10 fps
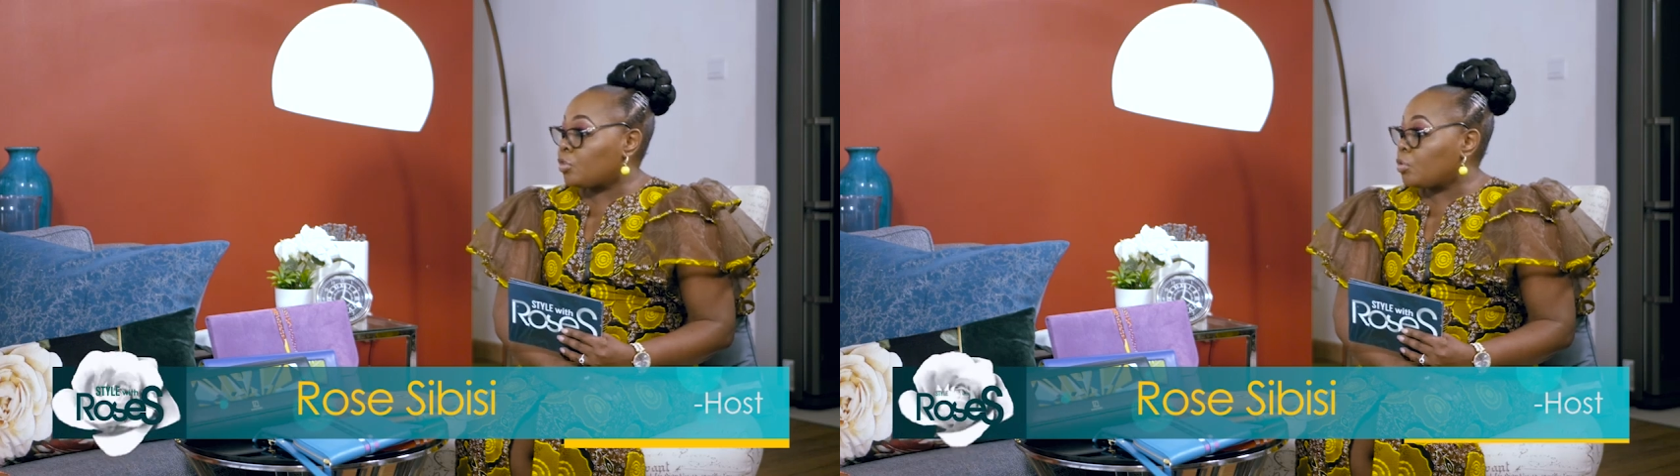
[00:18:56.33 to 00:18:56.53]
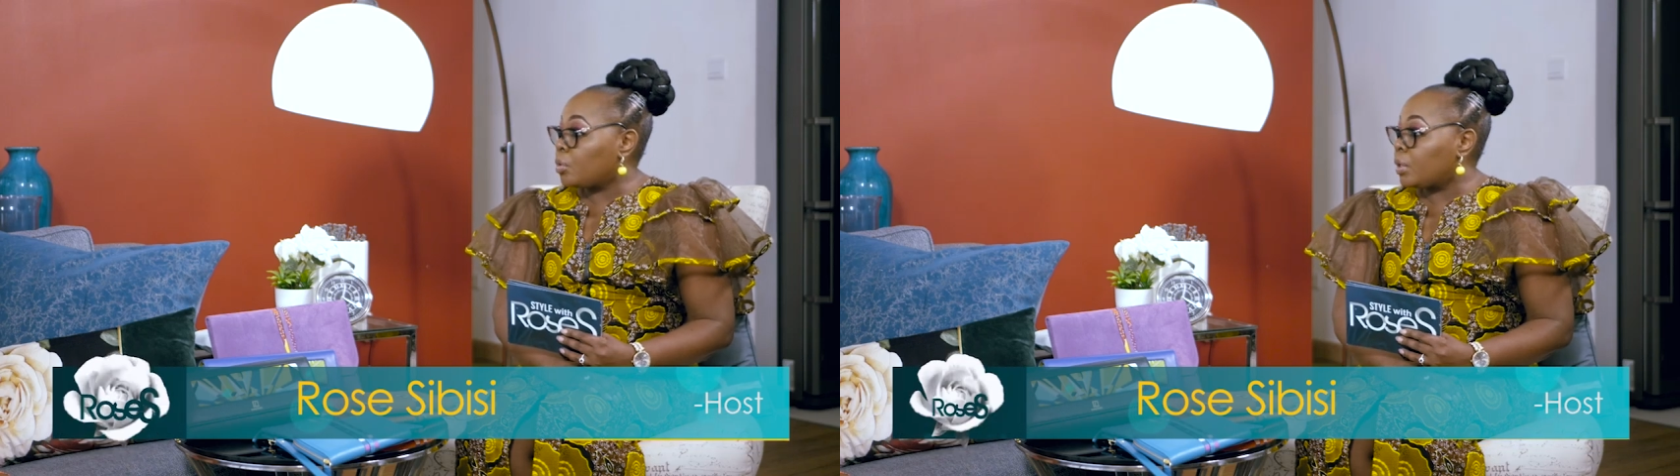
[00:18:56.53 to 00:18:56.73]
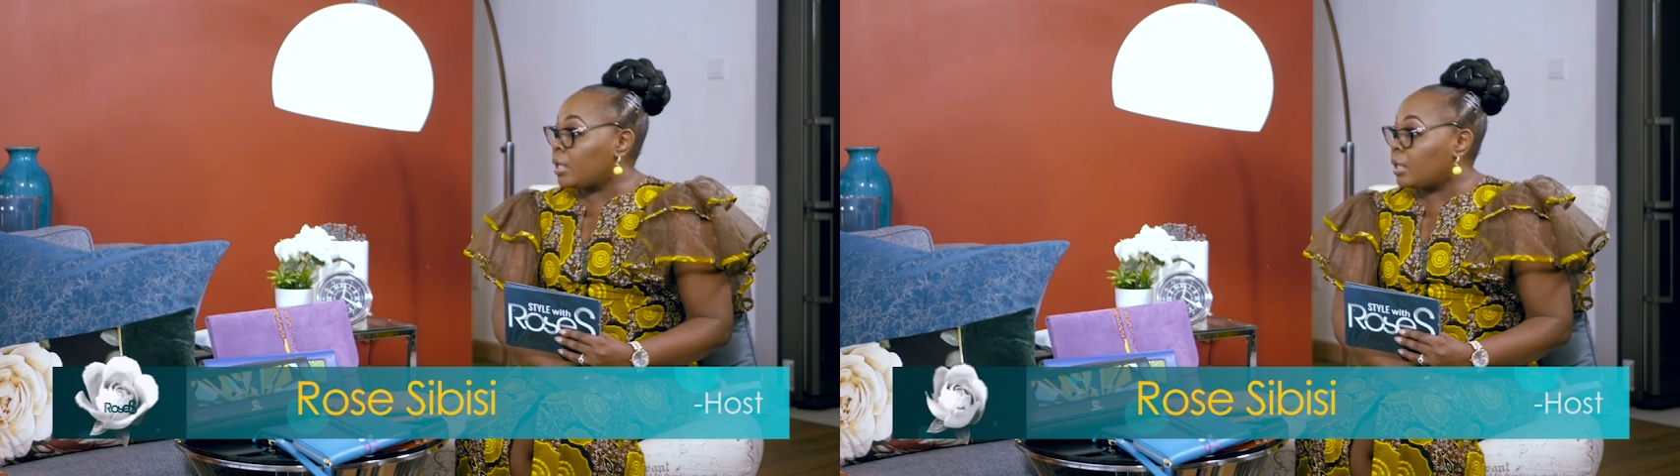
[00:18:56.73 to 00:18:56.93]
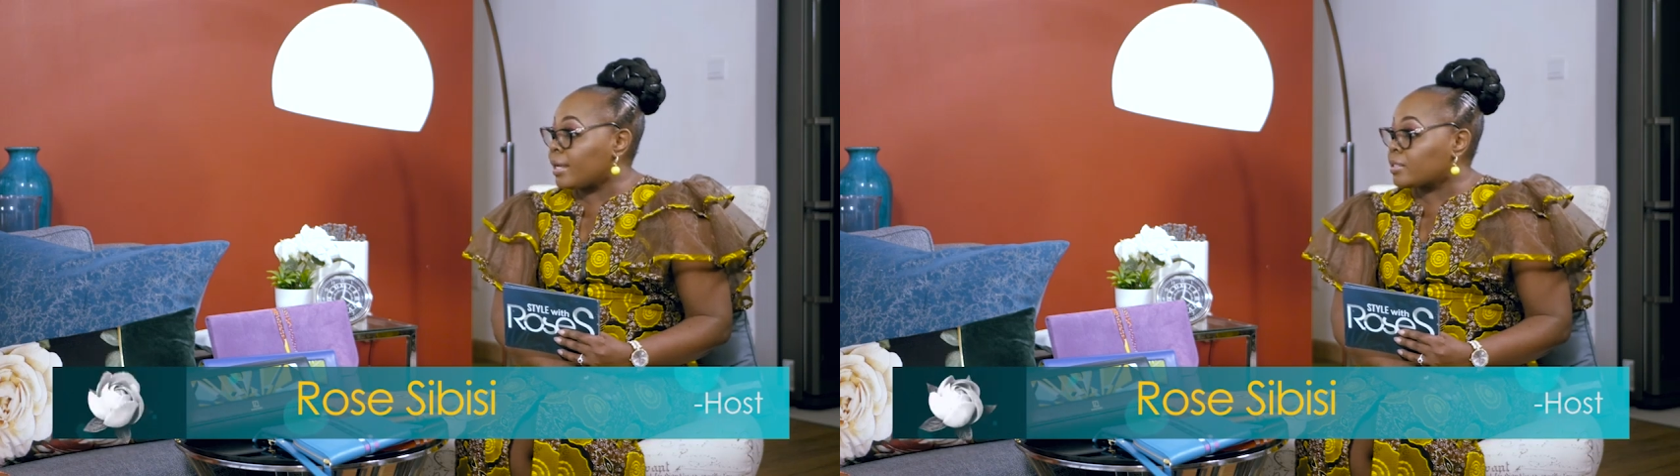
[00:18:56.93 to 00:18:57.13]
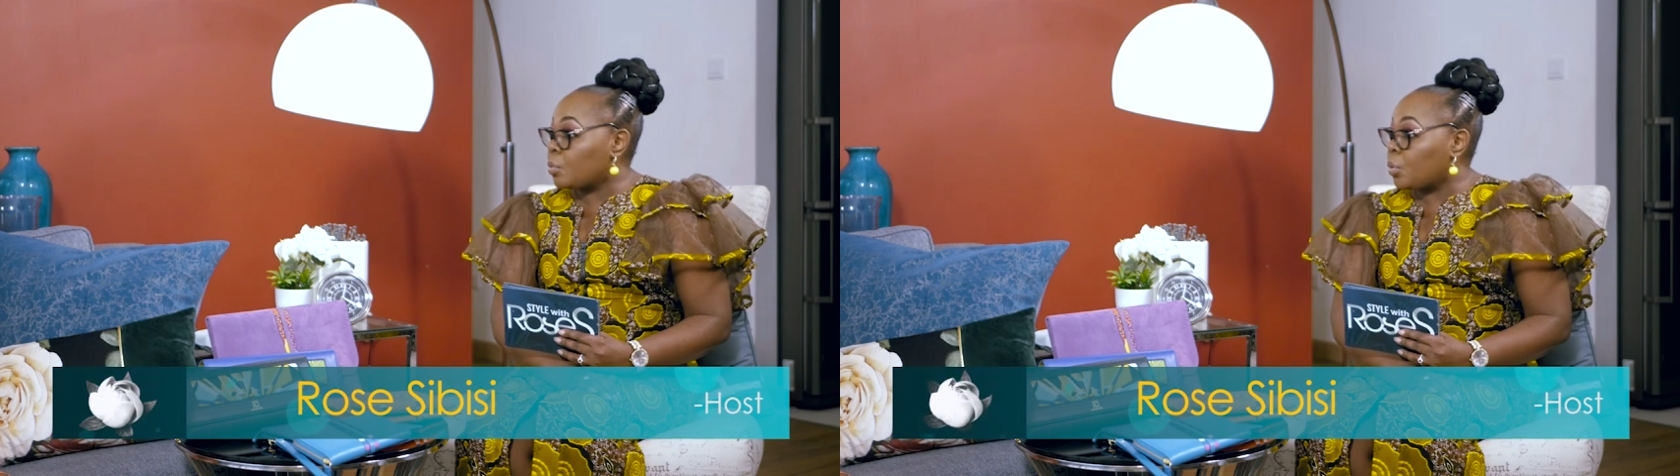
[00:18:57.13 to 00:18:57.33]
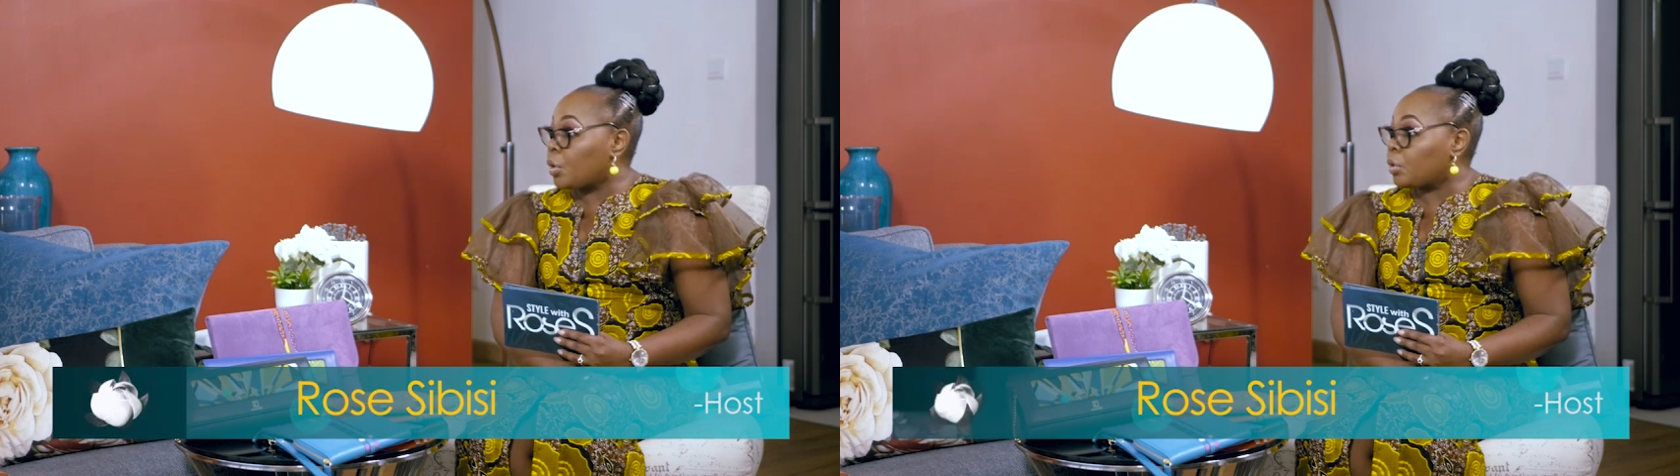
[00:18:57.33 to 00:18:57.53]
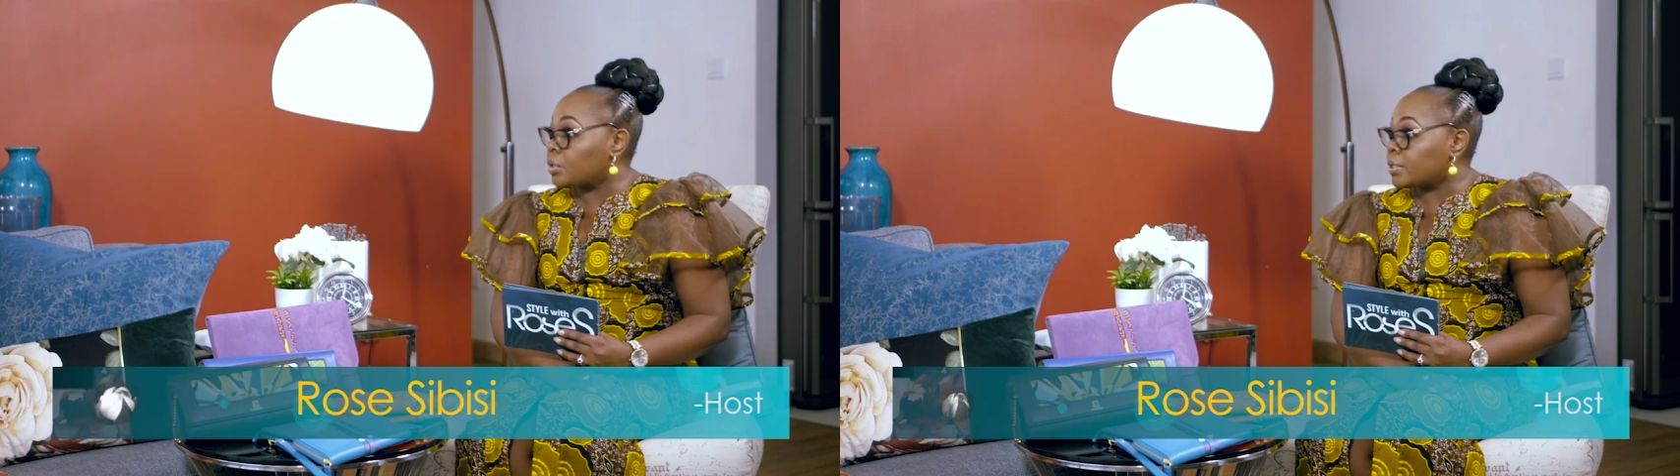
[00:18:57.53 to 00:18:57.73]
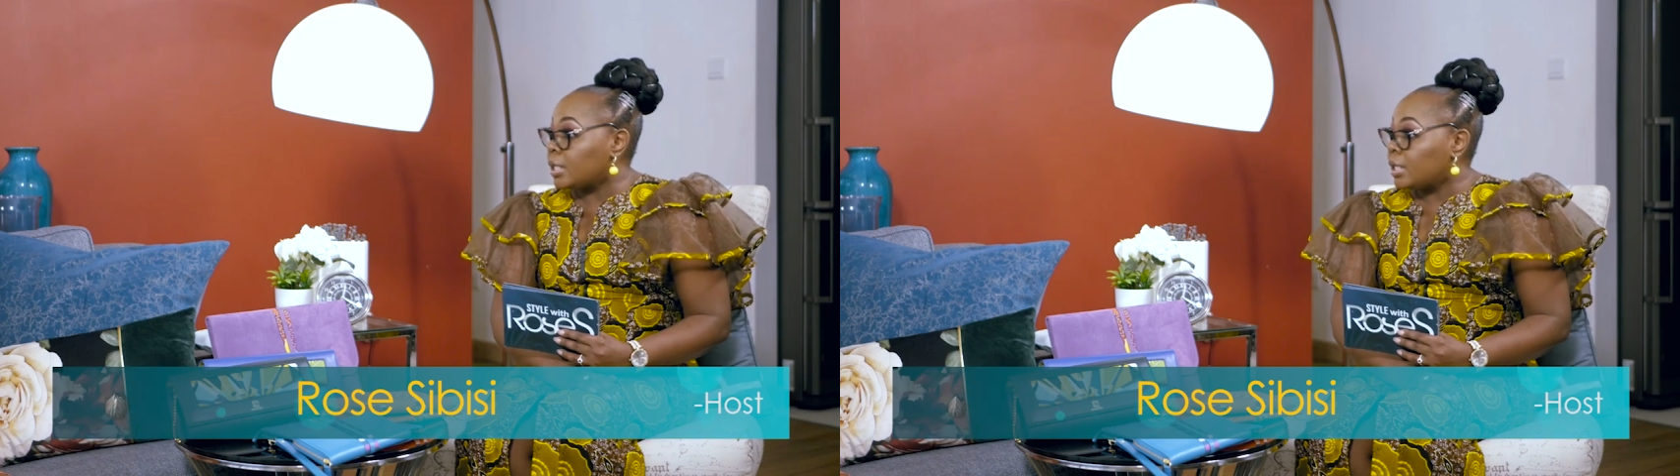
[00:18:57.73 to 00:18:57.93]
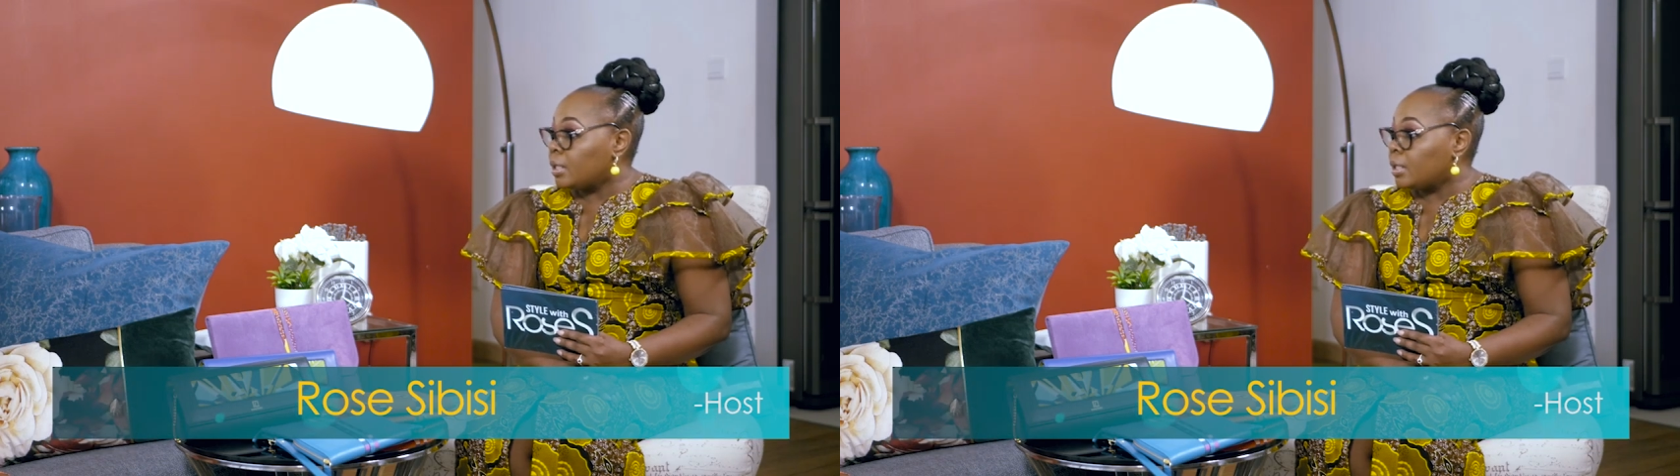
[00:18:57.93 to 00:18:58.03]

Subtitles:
through as a world,